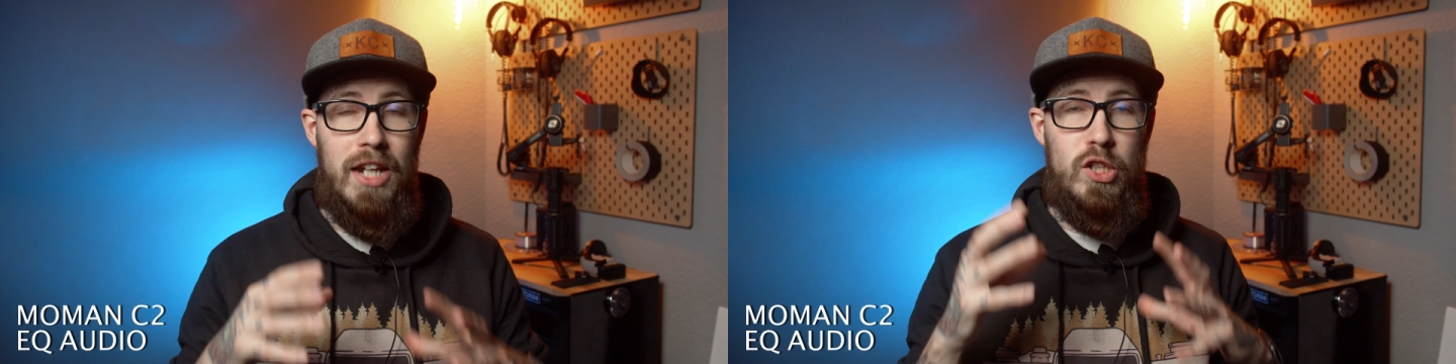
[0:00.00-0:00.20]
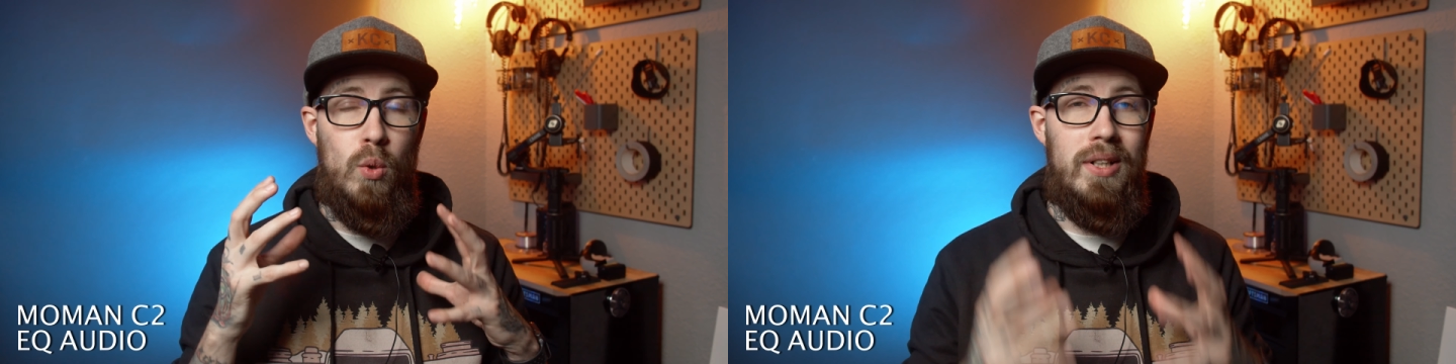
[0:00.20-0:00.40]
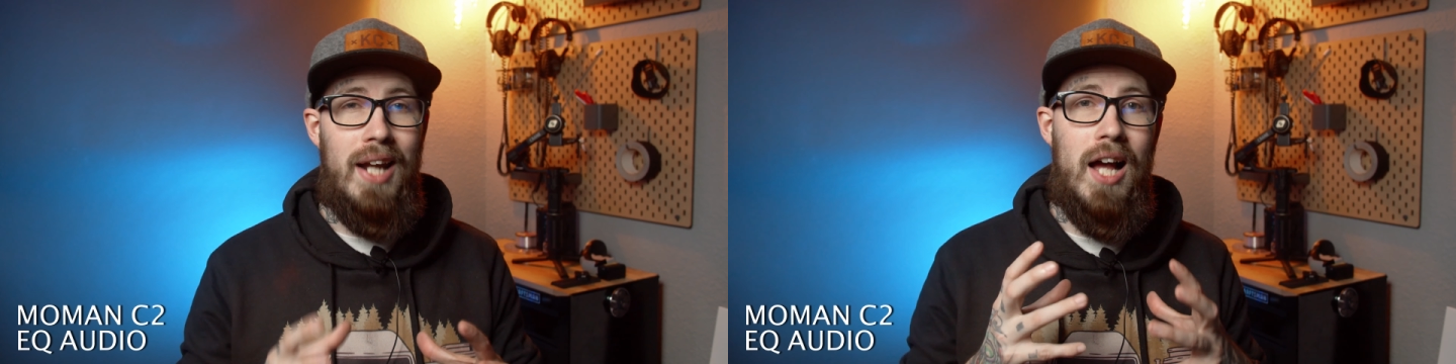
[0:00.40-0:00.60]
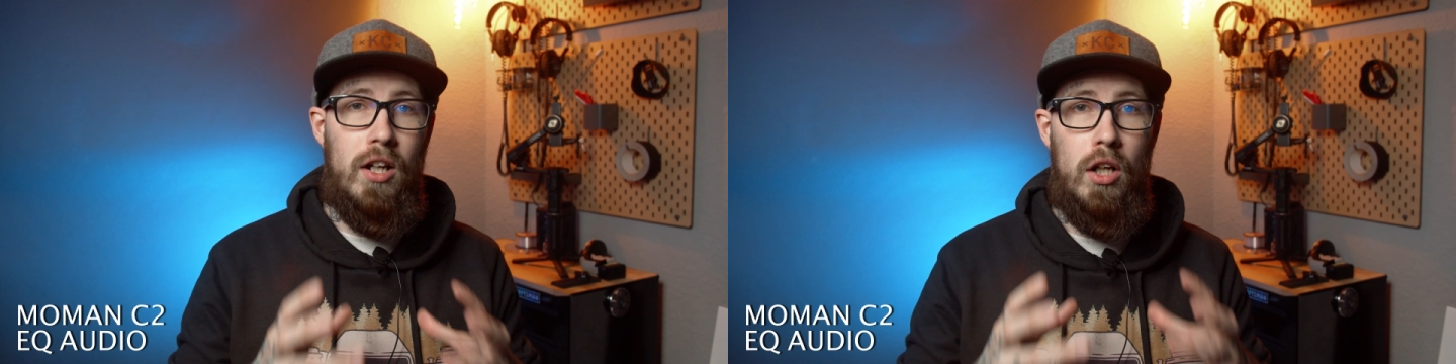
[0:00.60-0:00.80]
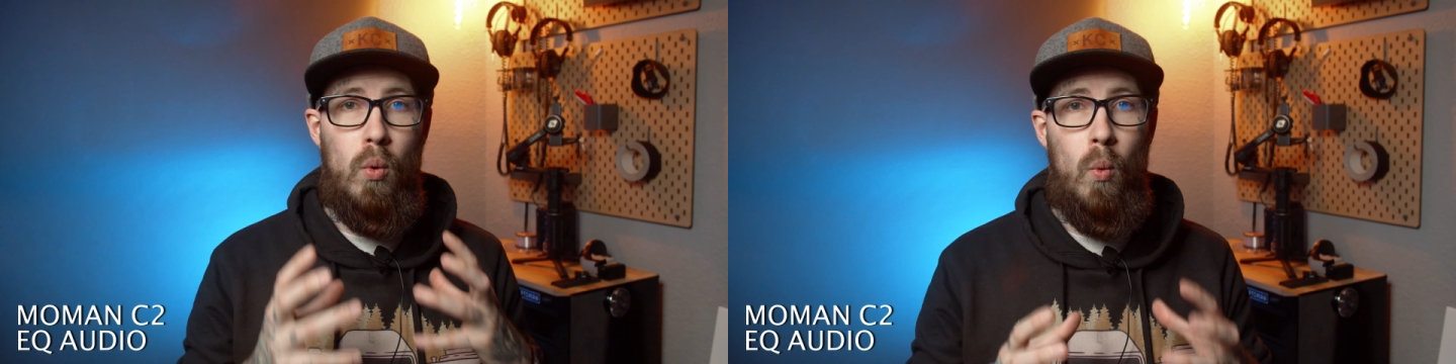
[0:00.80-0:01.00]
and you're
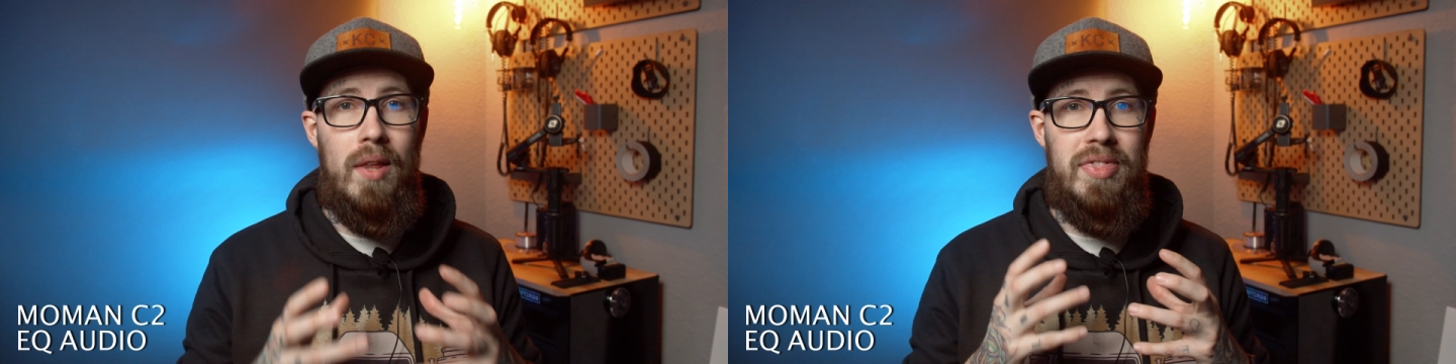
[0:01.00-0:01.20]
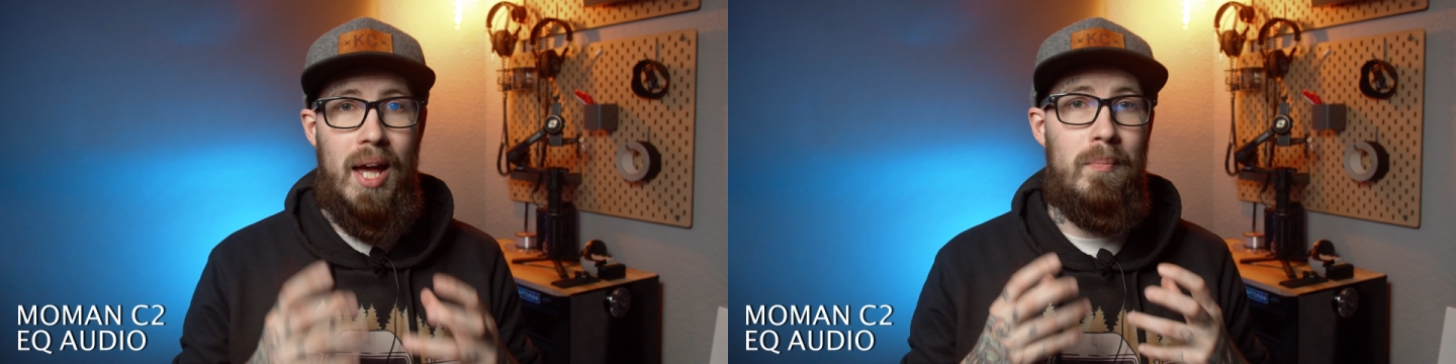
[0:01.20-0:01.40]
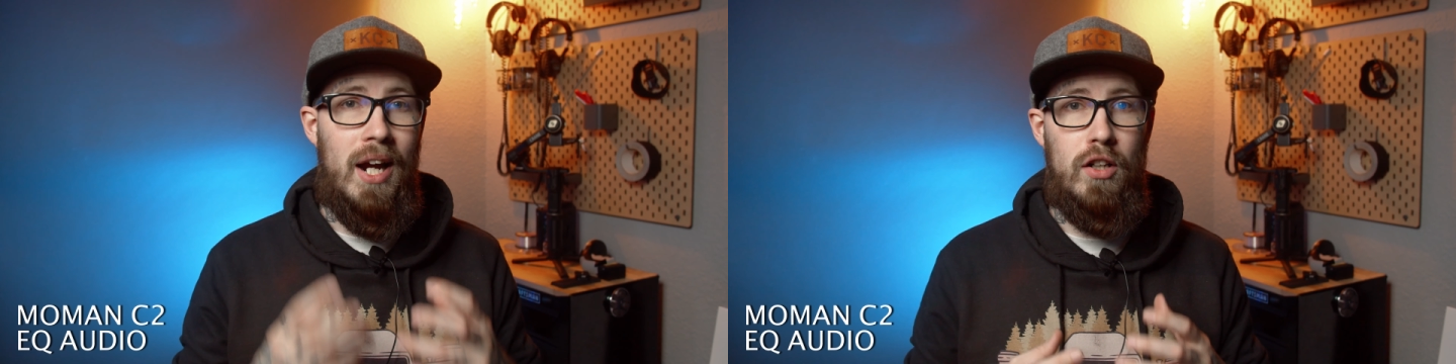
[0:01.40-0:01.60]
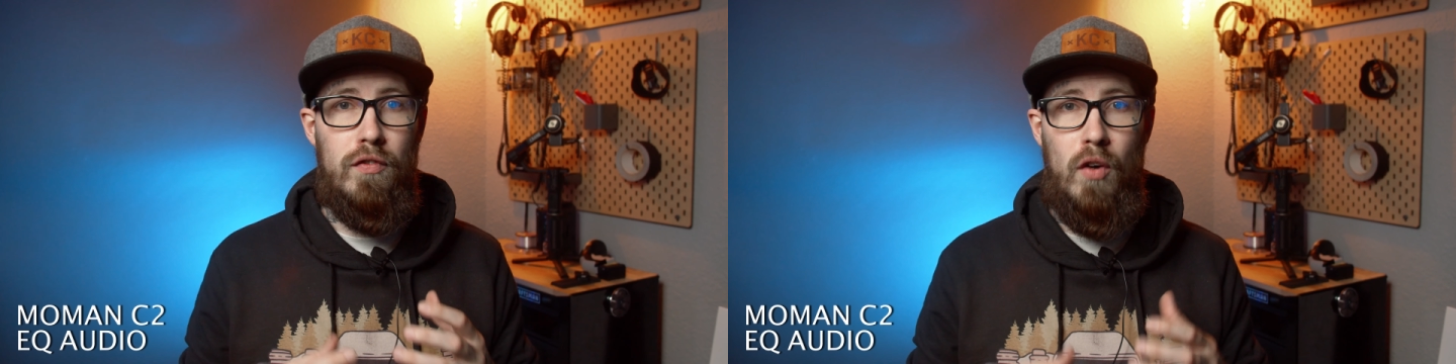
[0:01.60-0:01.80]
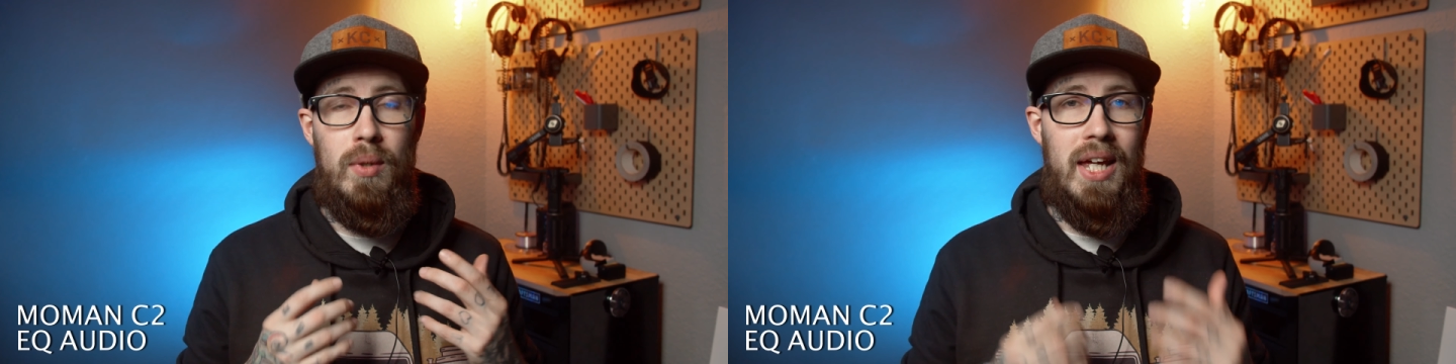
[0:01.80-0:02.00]
not gonna want that
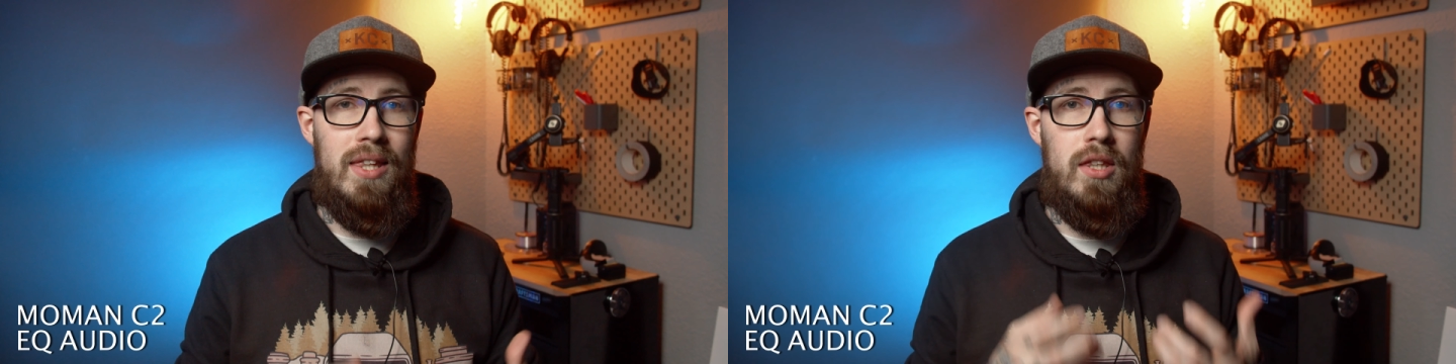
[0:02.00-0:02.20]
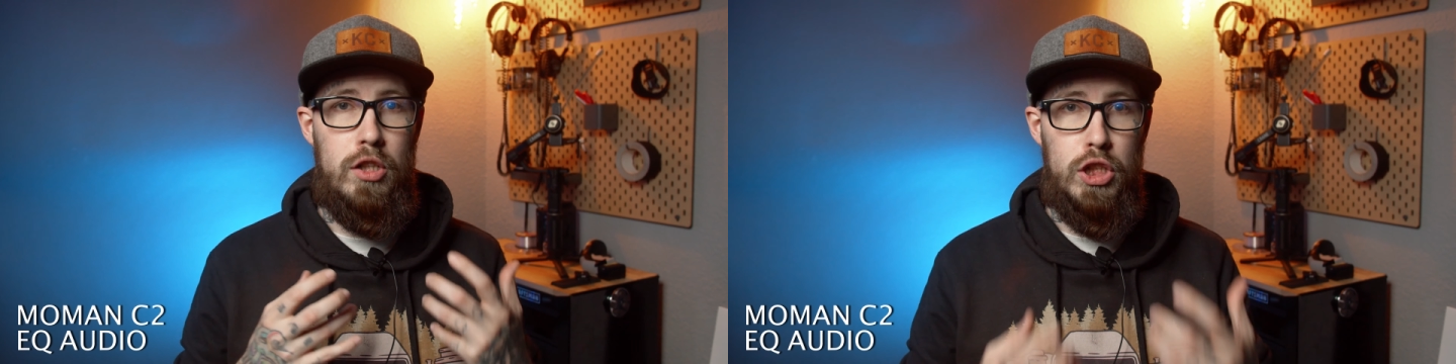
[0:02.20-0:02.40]
microphone in the